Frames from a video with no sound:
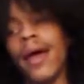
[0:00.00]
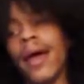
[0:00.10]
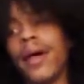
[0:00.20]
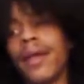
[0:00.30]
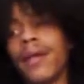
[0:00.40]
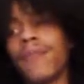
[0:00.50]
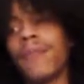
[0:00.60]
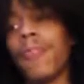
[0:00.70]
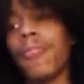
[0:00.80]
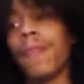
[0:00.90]
and
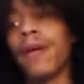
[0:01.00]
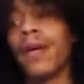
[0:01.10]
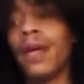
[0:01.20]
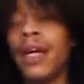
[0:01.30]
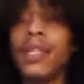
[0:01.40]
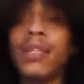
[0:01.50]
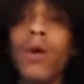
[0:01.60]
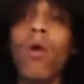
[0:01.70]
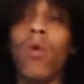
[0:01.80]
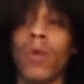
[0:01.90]
he's
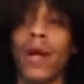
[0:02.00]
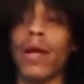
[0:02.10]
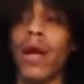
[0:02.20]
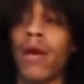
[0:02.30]
gold right